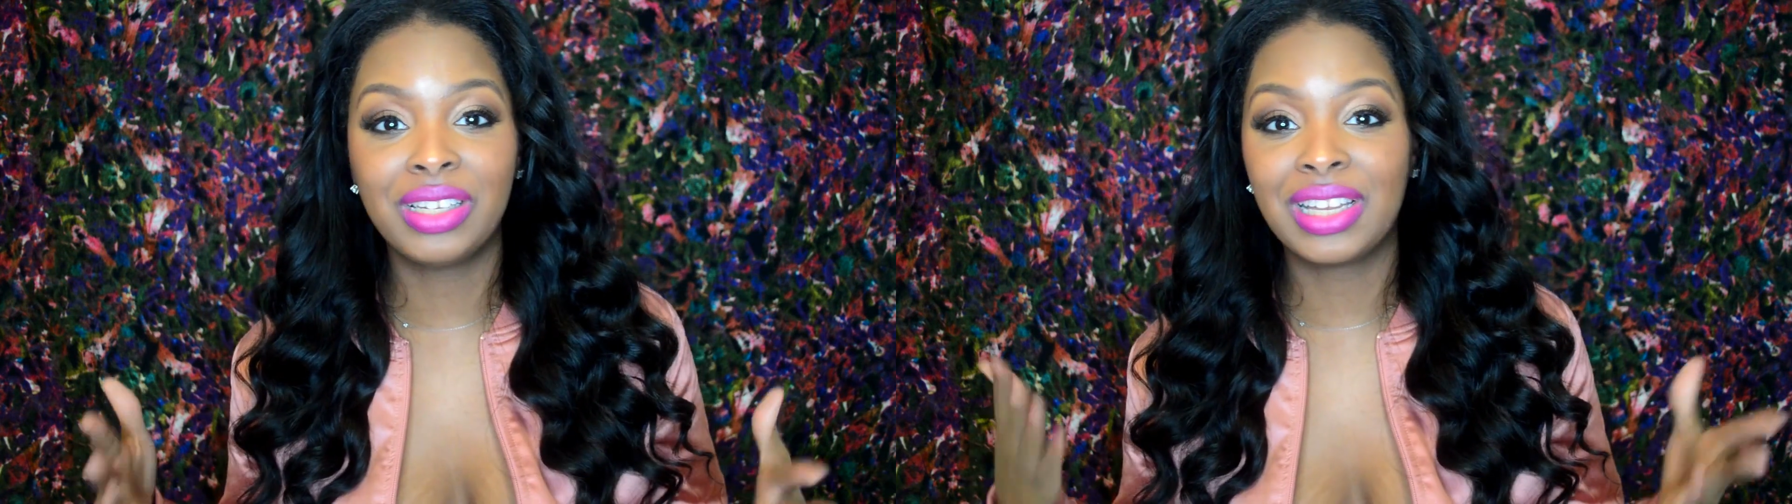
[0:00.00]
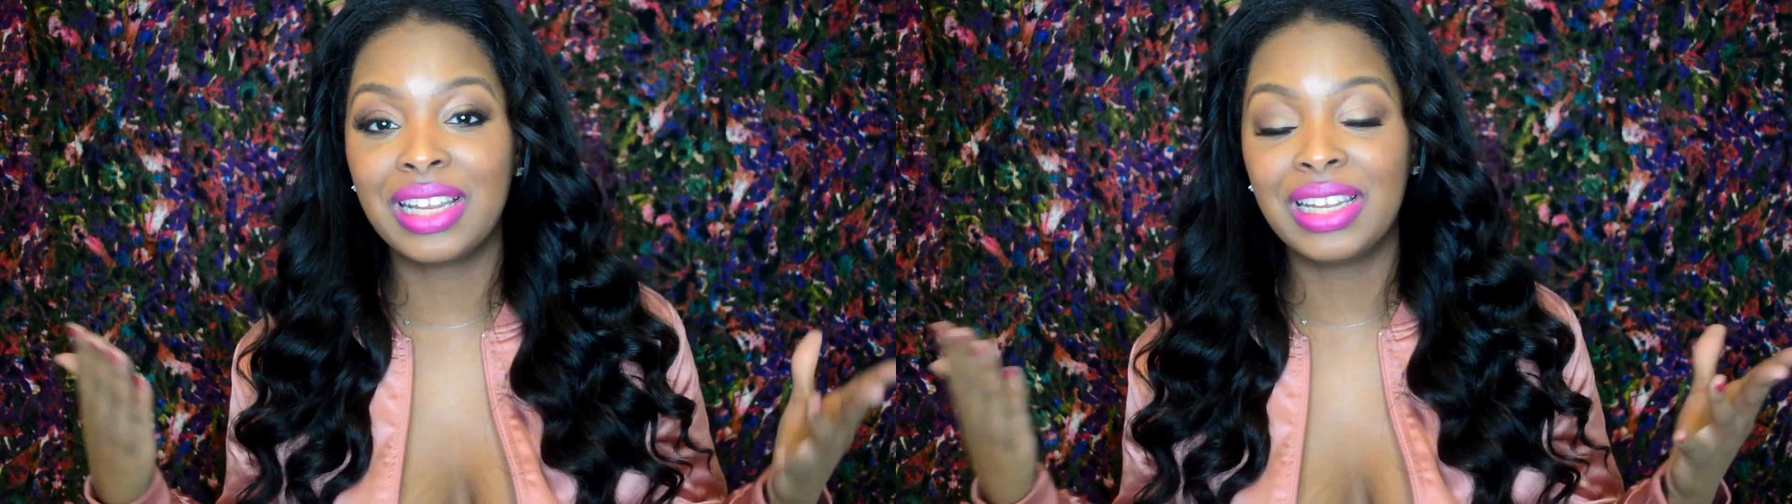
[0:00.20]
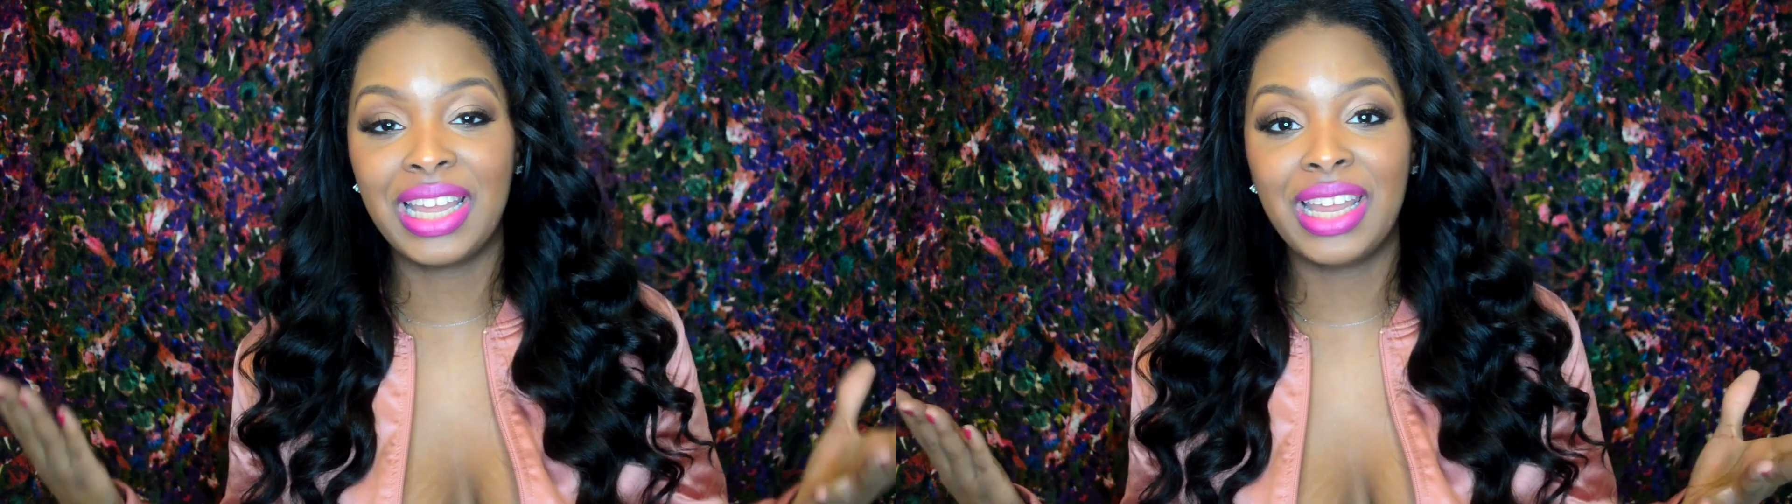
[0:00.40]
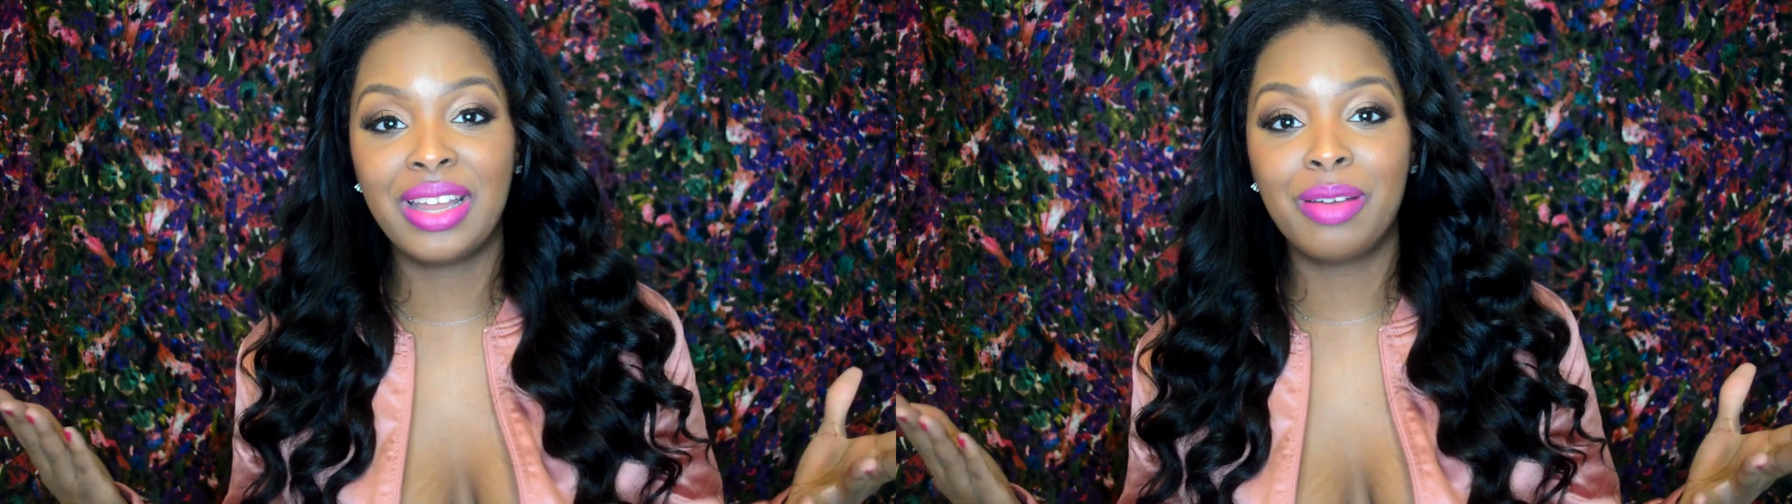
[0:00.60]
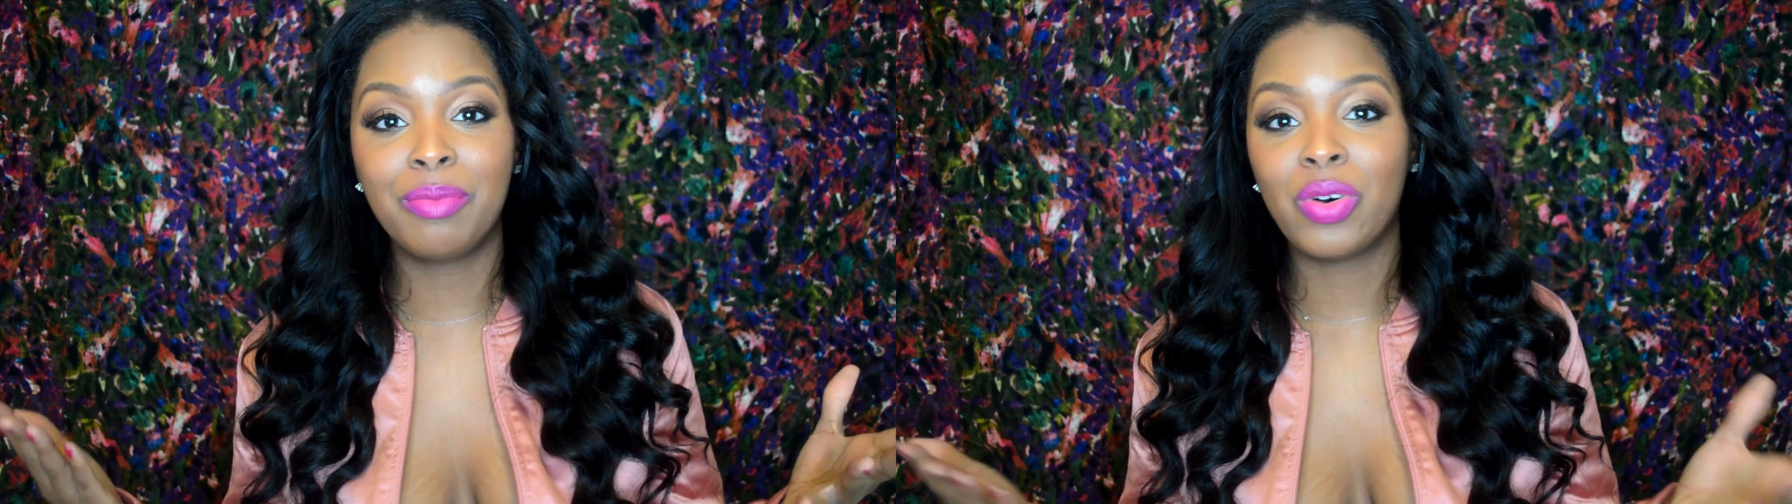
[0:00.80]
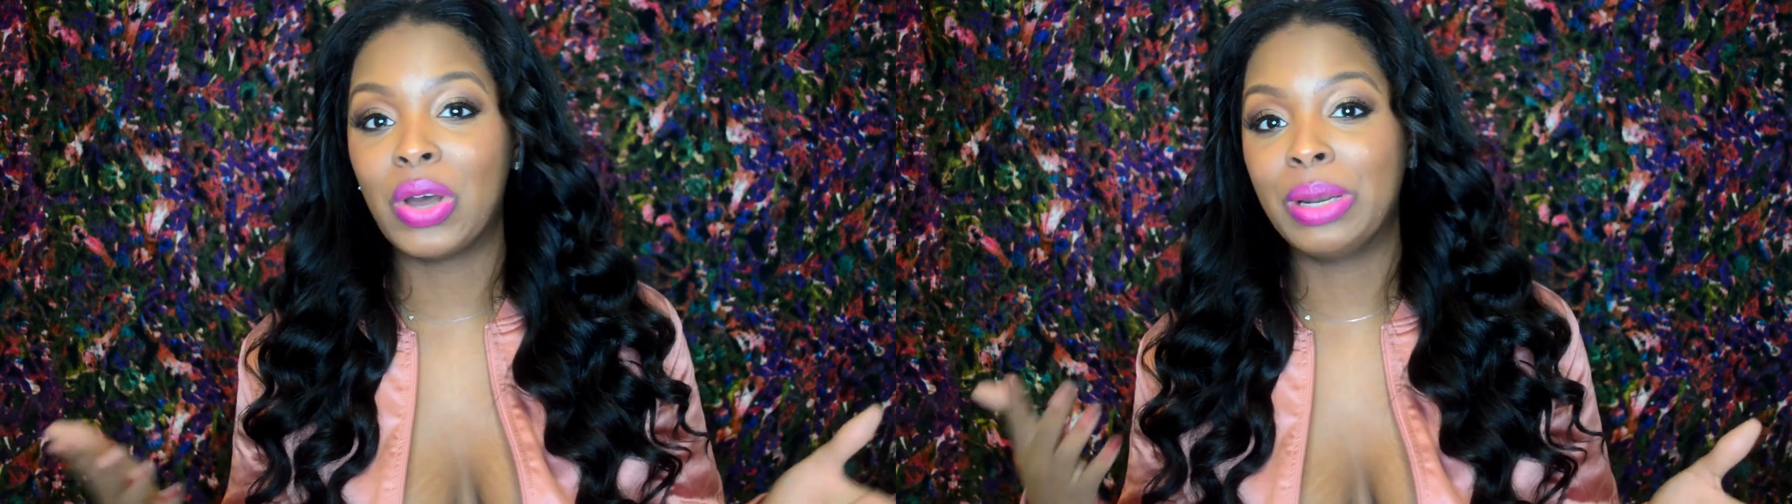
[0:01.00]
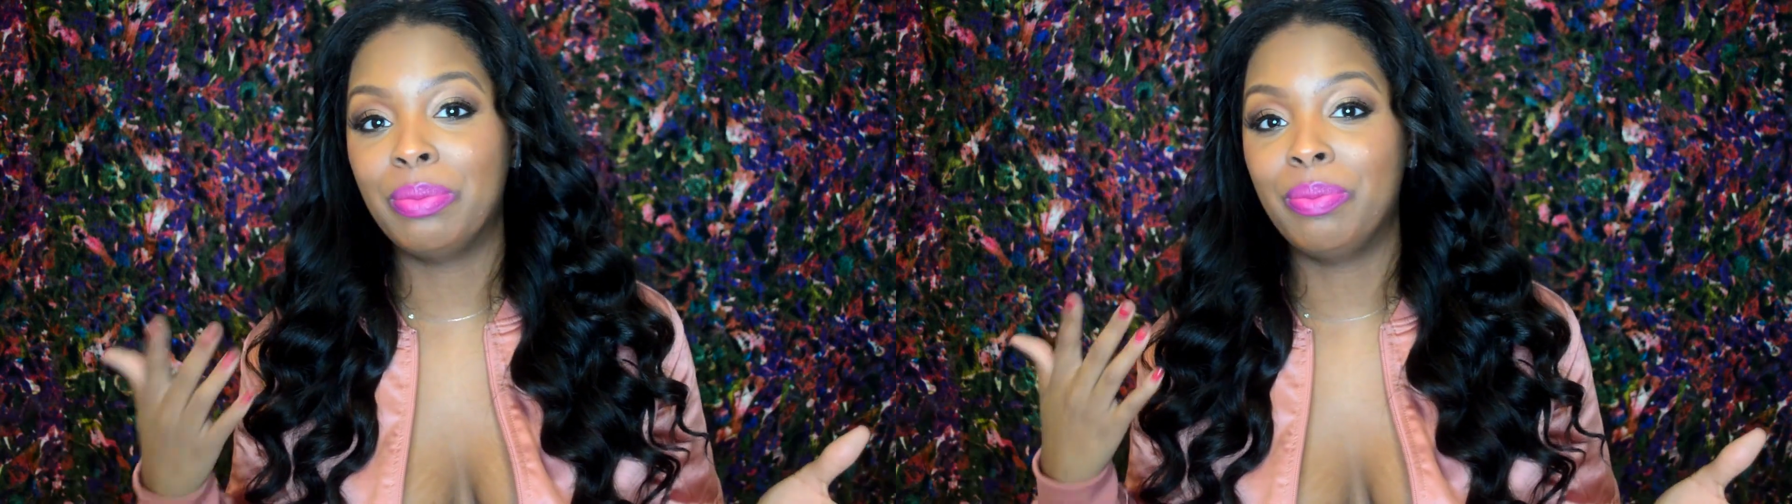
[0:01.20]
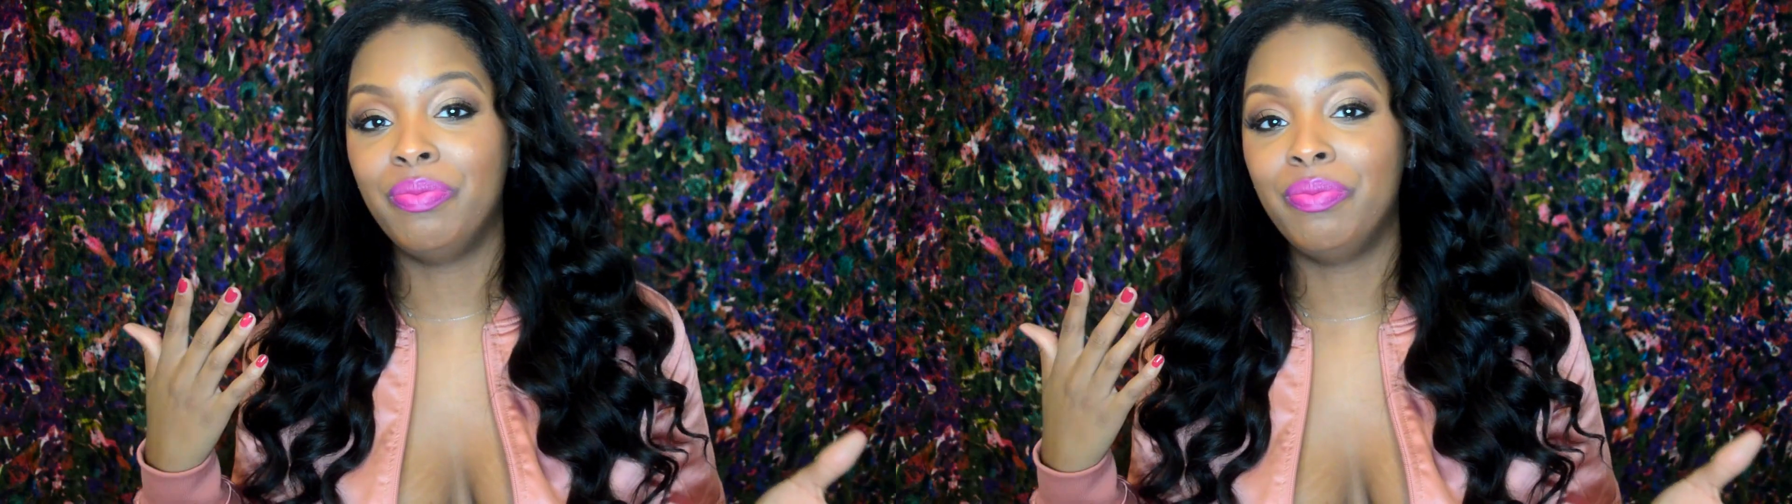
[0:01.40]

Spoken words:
look glam on a